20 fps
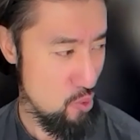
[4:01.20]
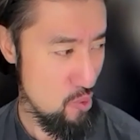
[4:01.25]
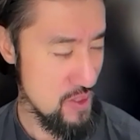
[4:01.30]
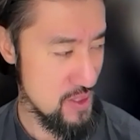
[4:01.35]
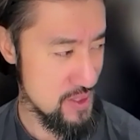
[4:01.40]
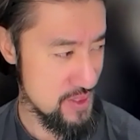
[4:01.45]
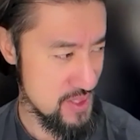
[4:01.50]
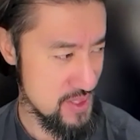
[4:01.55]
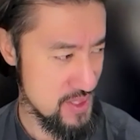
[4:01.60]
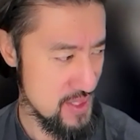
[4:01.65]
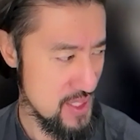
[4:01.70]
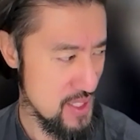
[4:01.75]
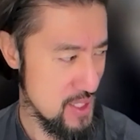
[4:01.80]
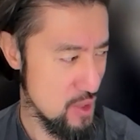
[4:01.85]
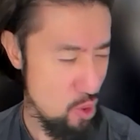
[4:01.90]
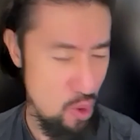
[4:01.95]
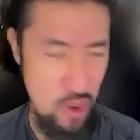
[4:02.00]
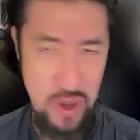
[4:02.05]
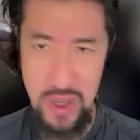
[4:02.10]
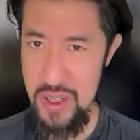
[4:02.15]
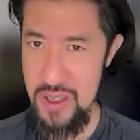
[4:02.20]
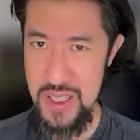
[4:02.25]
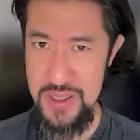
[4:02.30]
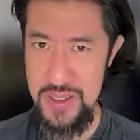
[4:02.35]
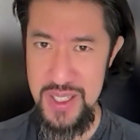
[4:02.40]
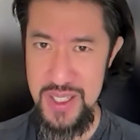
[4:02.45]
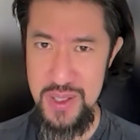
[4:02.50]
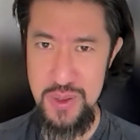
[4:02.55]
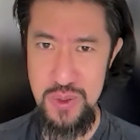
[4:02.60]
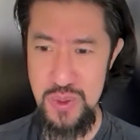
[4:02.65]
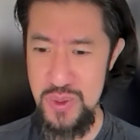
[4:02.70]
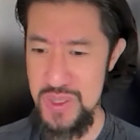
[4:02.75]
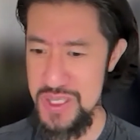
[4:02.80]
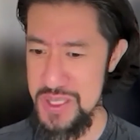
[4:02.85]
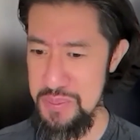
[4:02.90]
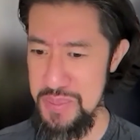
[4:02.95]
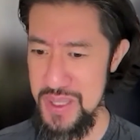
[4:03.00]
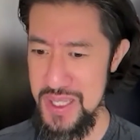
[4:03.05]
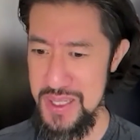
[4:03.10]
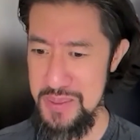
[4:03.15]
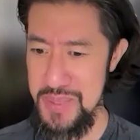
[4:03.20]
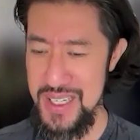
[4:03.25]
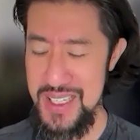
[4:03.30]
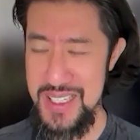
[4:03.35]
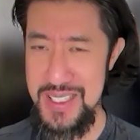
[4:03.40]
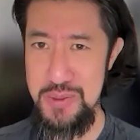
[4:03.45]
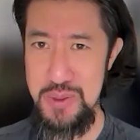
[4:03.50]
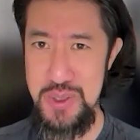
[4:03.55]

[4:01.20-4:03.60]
It's the lawyer. I think who was it played by?